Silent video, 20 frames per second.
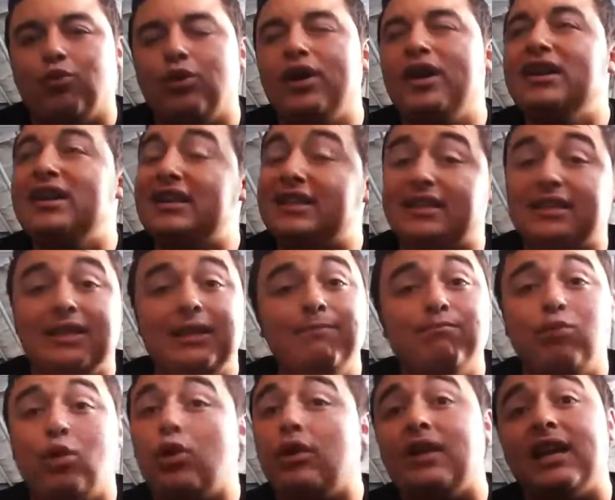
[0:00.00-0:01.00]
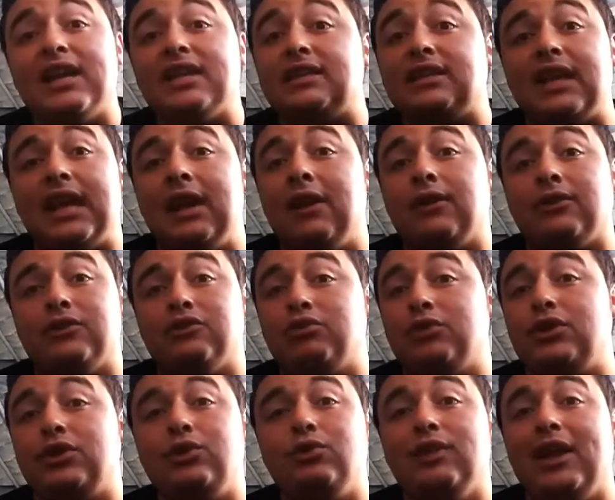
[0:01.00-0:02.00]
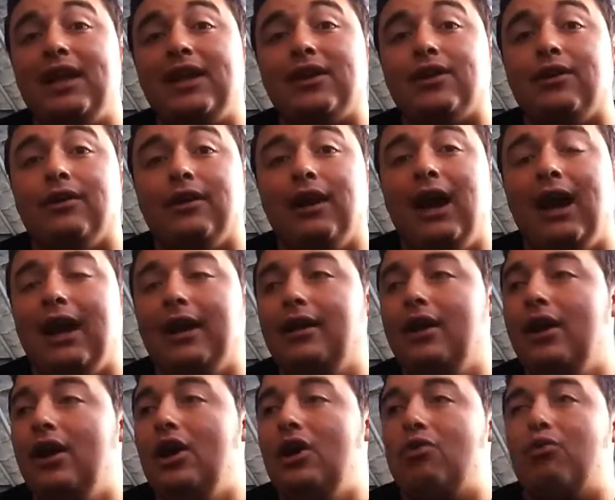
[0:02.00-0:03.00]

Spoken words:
We're gonna see more guest characters, whether you like it or not.